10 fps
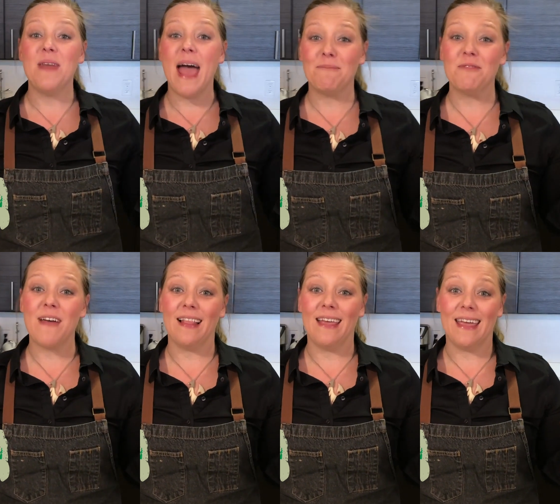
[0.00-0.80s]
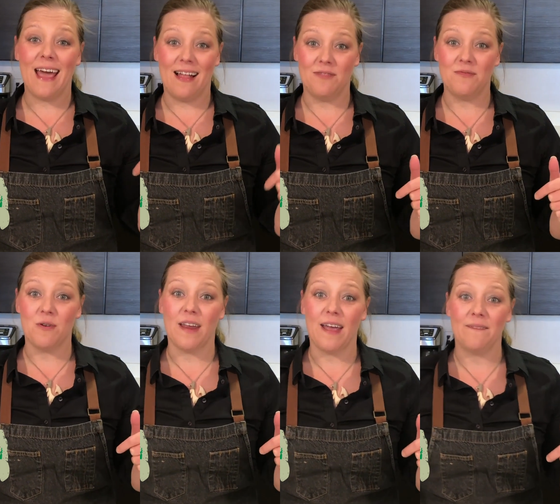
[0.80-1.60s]
Napa Valley,
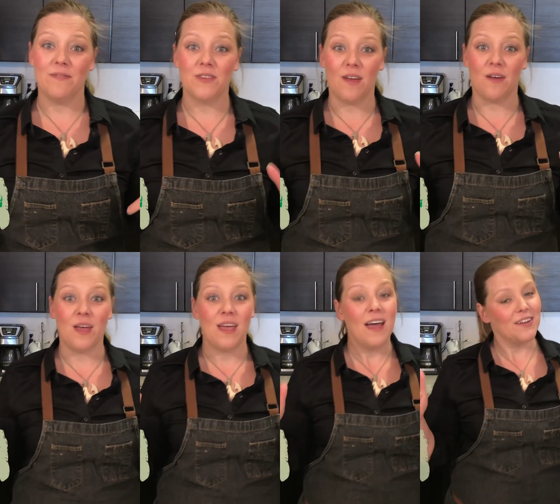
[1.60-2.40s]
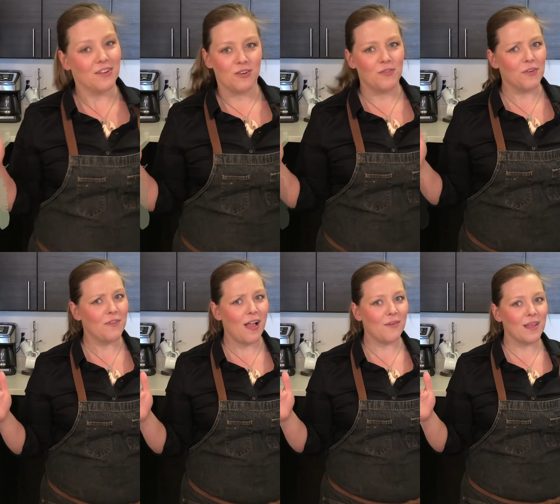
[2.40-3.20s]
California. So, don't know if you're
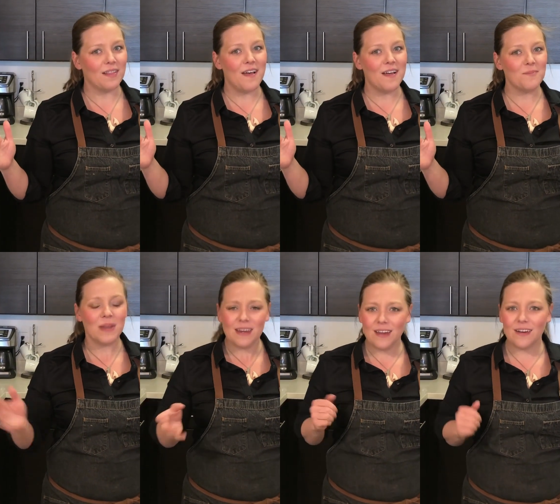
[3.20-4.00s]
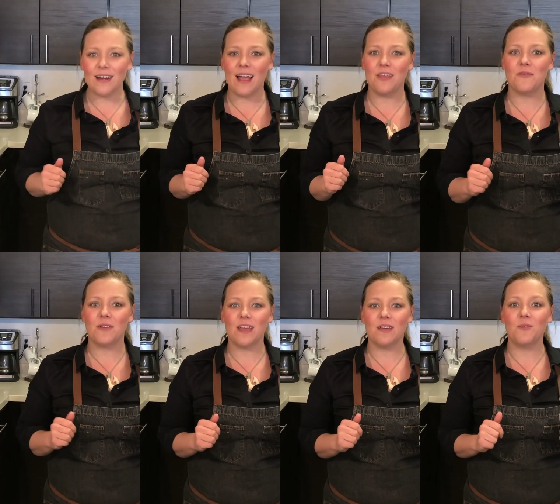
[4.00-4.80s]
following along, but here in
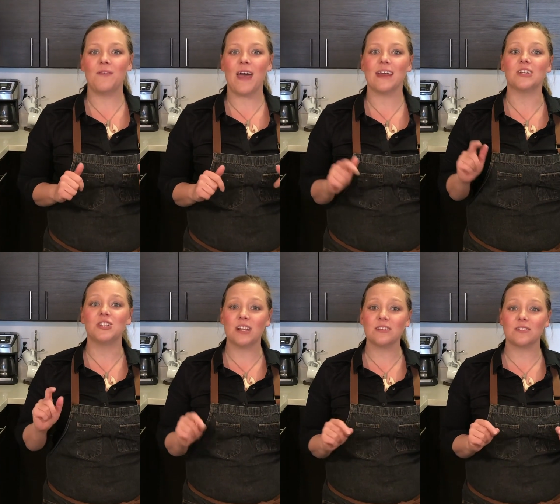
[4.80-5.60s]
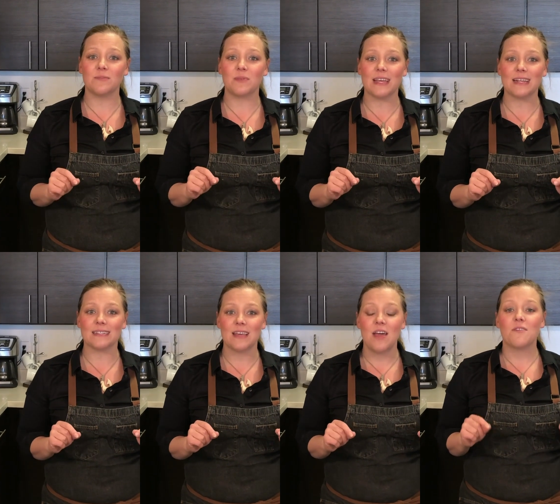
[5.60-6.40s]
California, we've had a shelter in
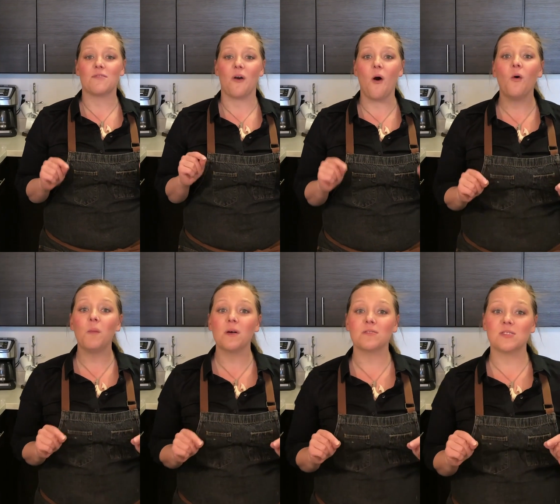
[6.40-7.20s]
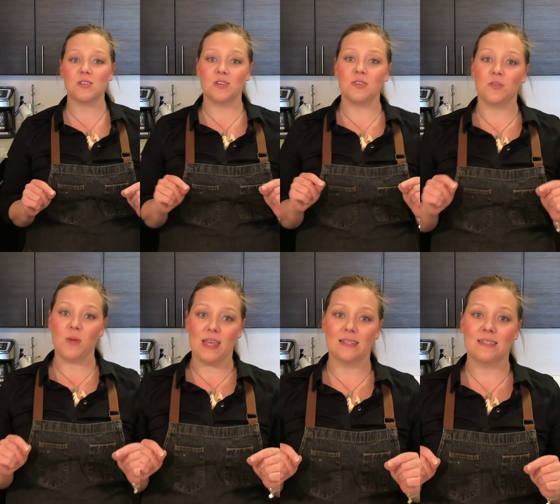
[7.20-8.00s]
place for almost 2
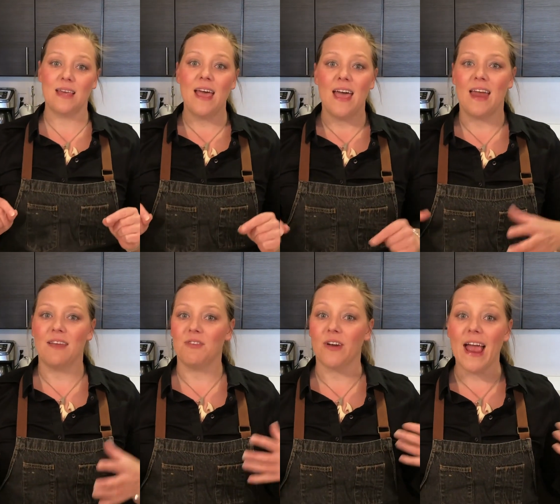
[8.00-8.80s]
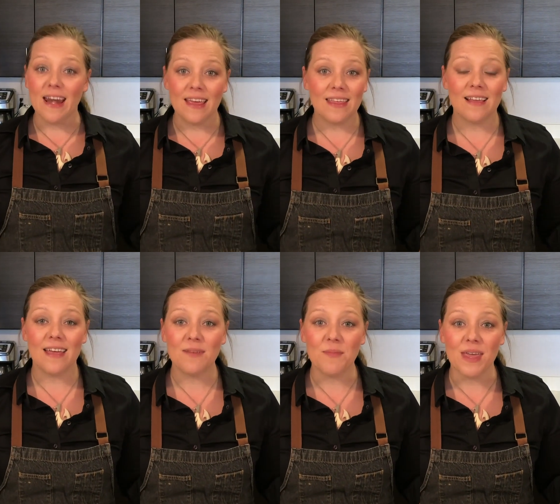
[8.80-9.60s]
weeks. And if you're anything
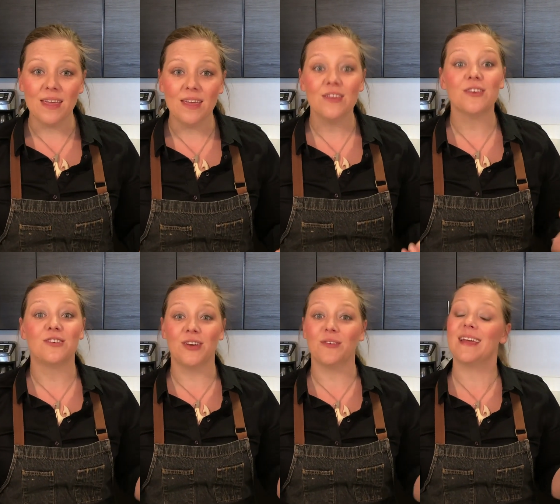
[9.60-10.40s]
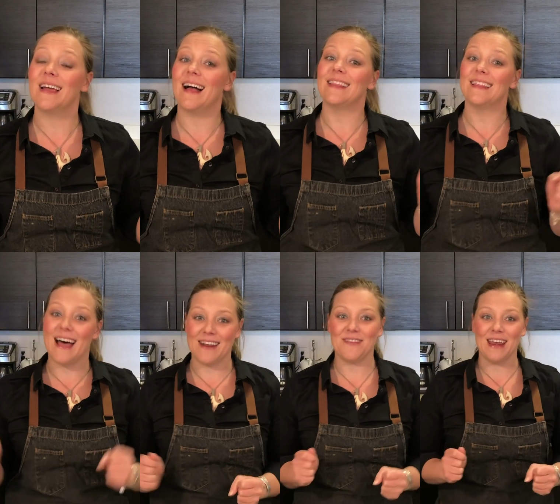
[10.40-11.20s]
like me, you're doing a
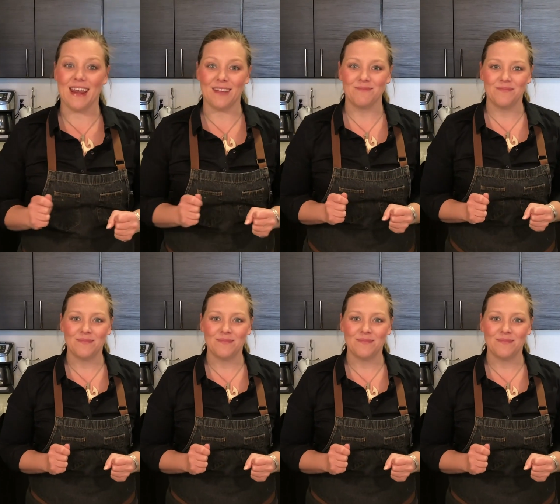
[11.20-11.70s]
lot of eating.